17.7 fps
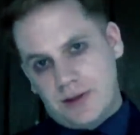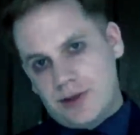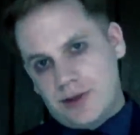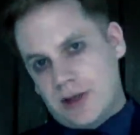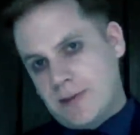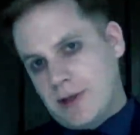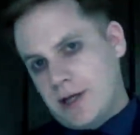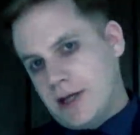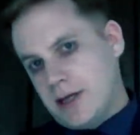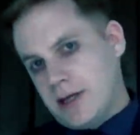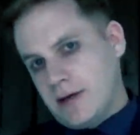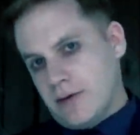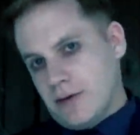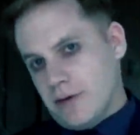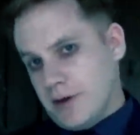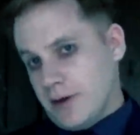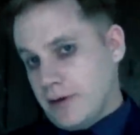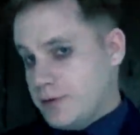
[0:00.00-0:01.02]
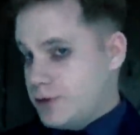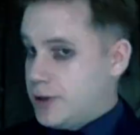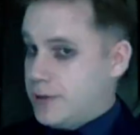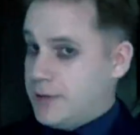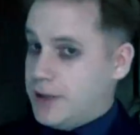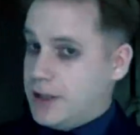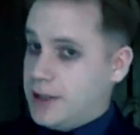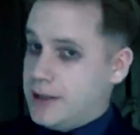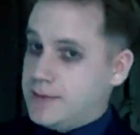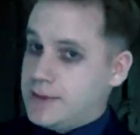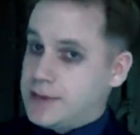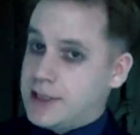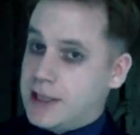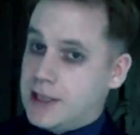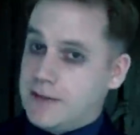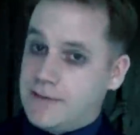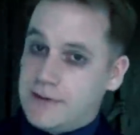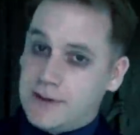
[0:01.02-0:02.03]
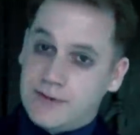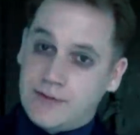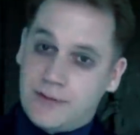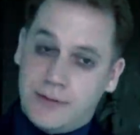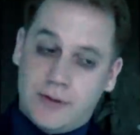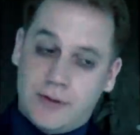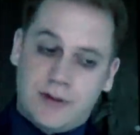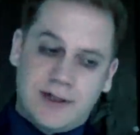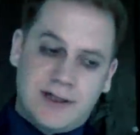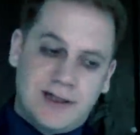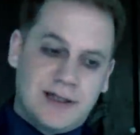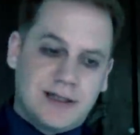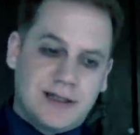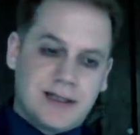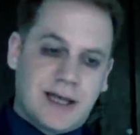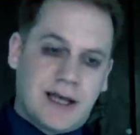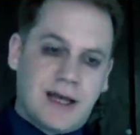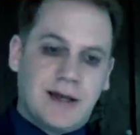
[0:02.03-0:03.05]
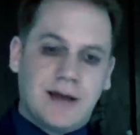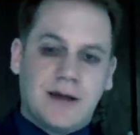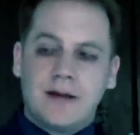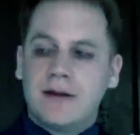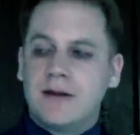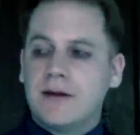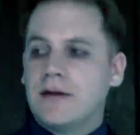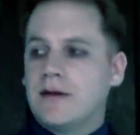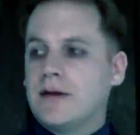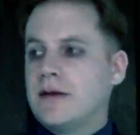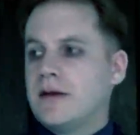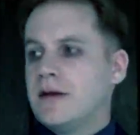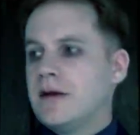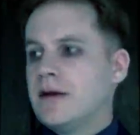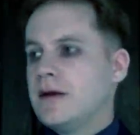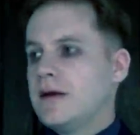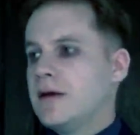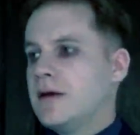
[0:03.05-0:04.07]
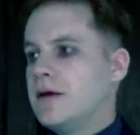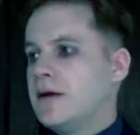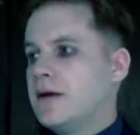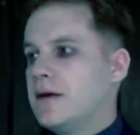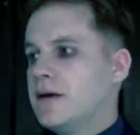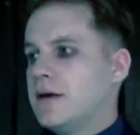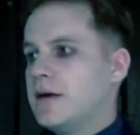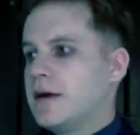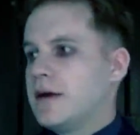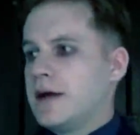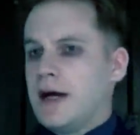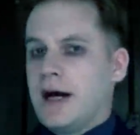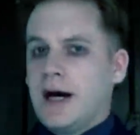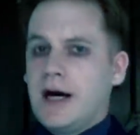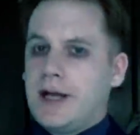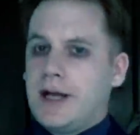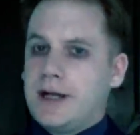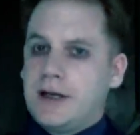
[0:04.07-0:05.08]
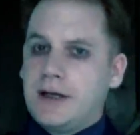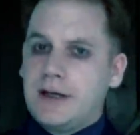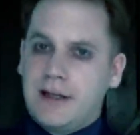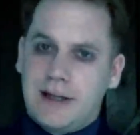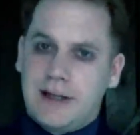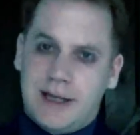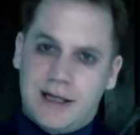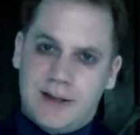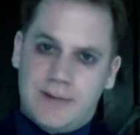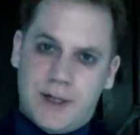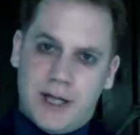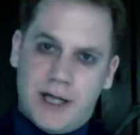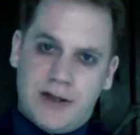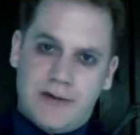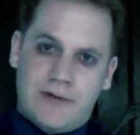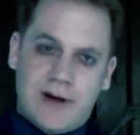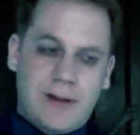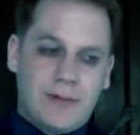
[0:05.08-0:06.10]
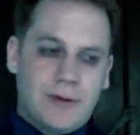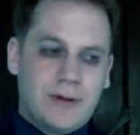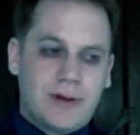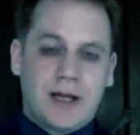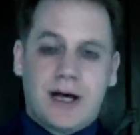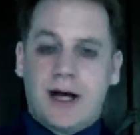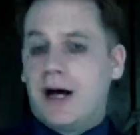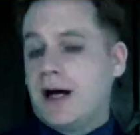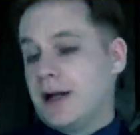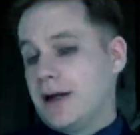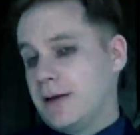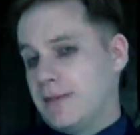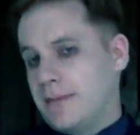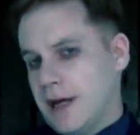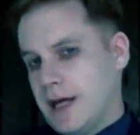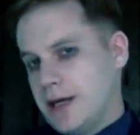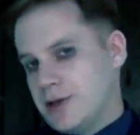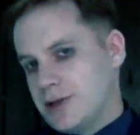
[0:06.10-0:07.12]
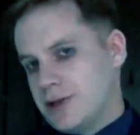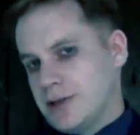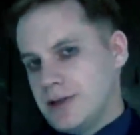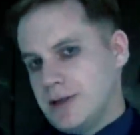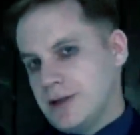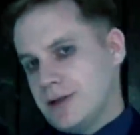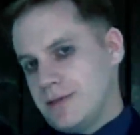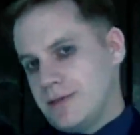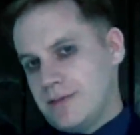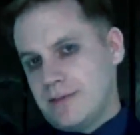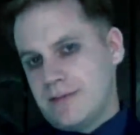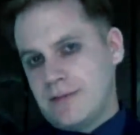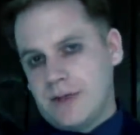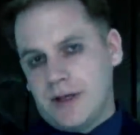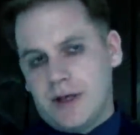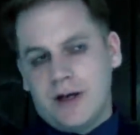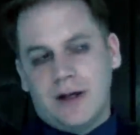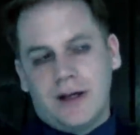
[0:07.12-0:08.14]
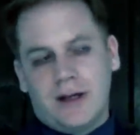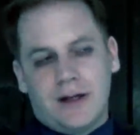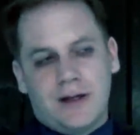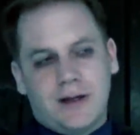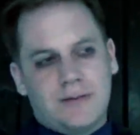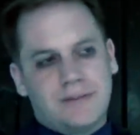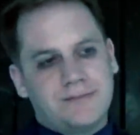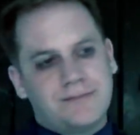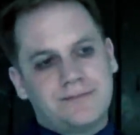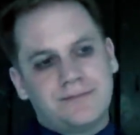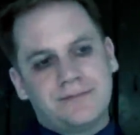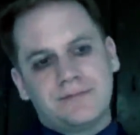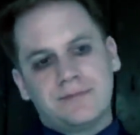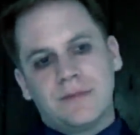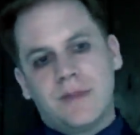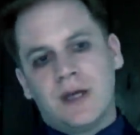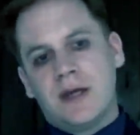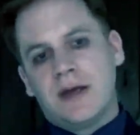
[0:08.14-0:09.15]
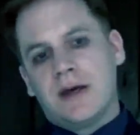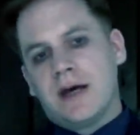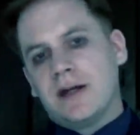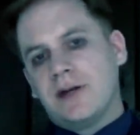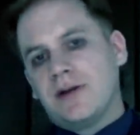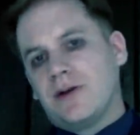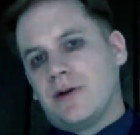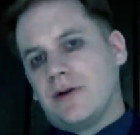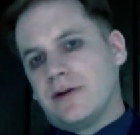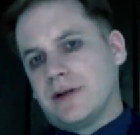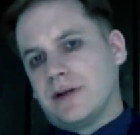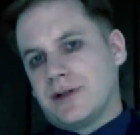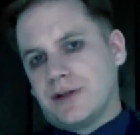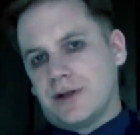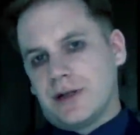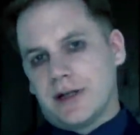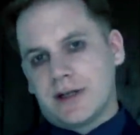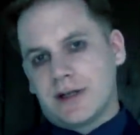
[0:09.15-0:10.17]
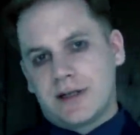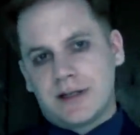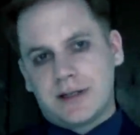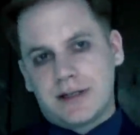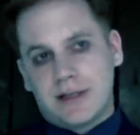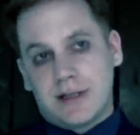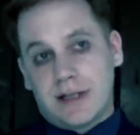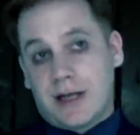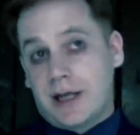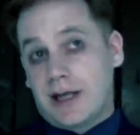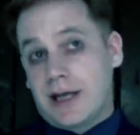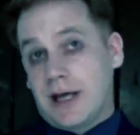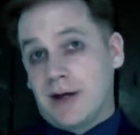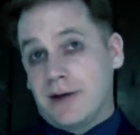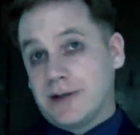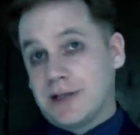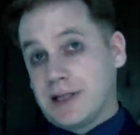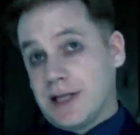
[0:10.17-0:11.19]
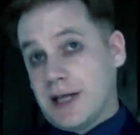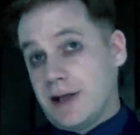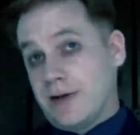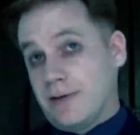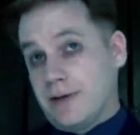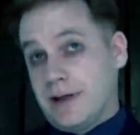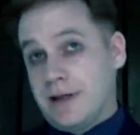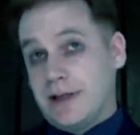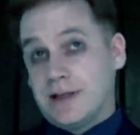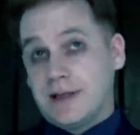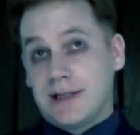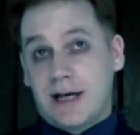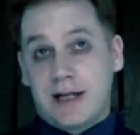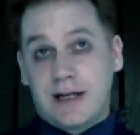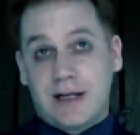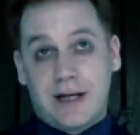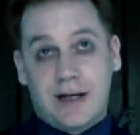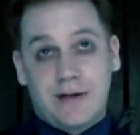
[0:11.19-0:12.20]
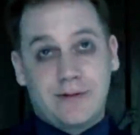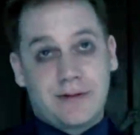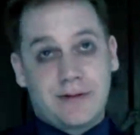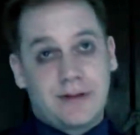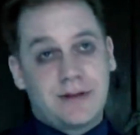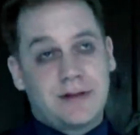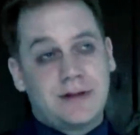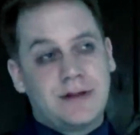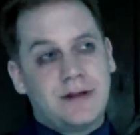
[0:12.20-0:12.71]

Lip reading: Tremere, although Tremere himself is reportedly dead. Kana, led by the rebel Kana mentioned earlier. And Goratrix, and I cannot say who leads that house.